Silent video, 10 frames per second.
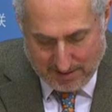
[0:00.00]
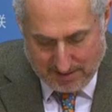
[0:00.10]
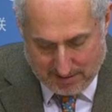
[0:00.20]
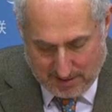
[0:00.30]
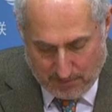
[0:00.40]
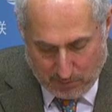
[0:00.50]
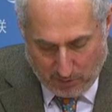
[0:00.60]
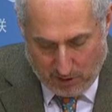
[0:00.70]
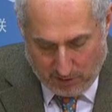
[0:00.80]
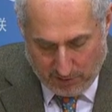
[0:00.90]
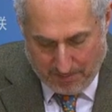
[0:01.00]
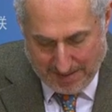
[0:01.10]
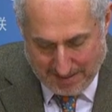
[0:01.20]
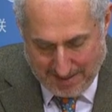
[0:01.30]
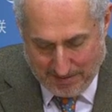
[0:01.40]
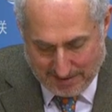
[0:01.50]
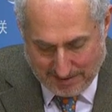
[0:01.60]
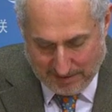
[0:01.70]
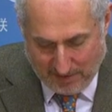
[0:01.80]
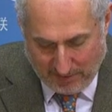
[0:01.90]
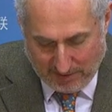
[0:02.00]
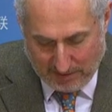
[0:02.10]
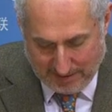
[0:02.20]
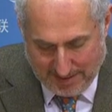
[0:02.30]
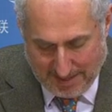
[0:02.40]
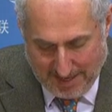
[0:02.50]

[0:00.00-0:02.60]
This can prolong the pandemic significantly,